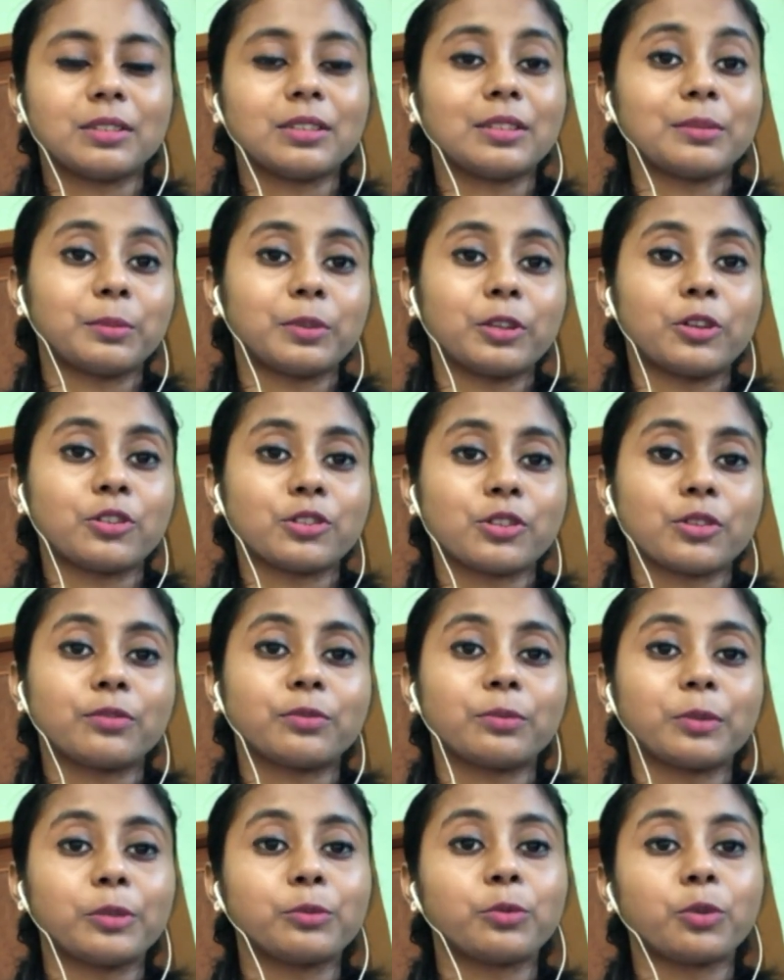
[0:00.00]
because of
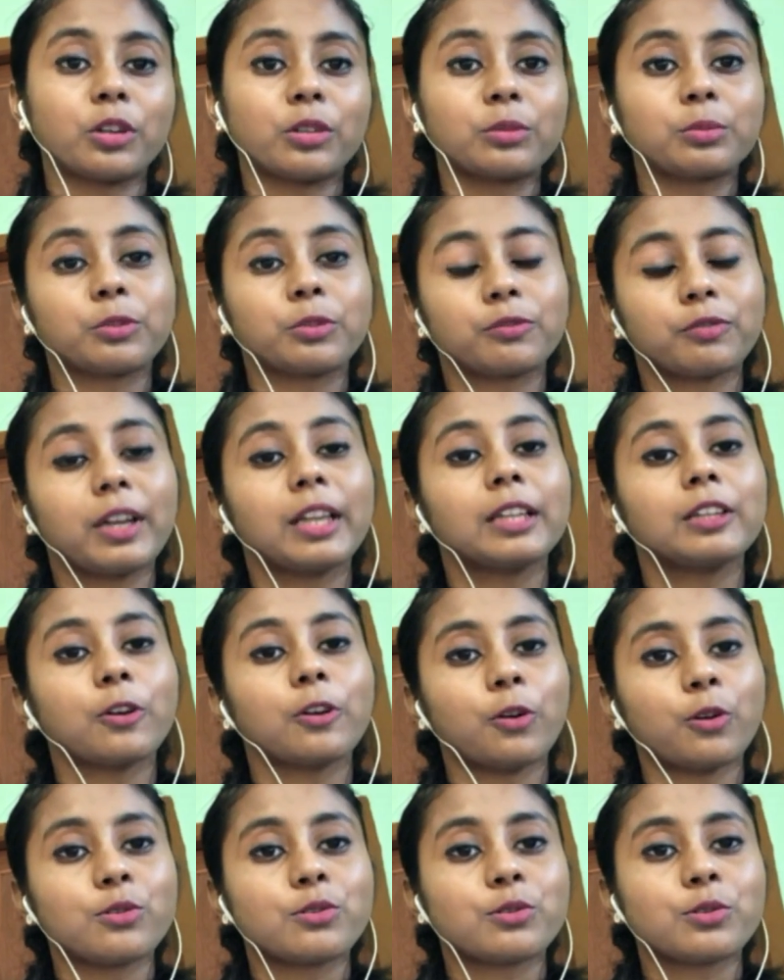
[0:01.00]
my work profile
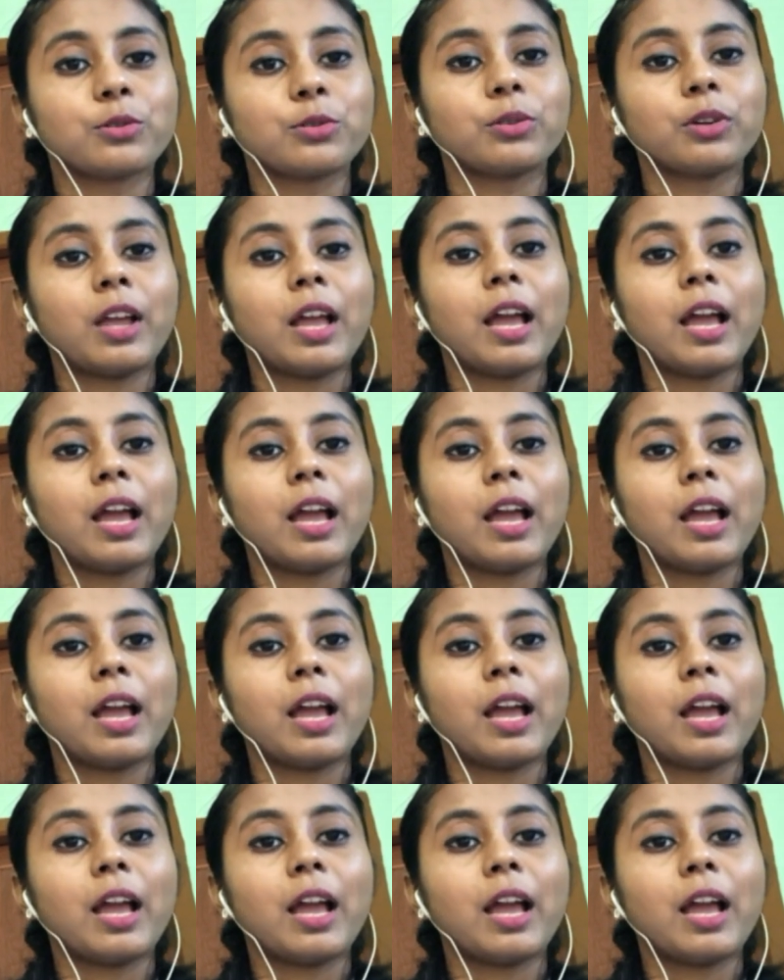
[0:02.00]
also,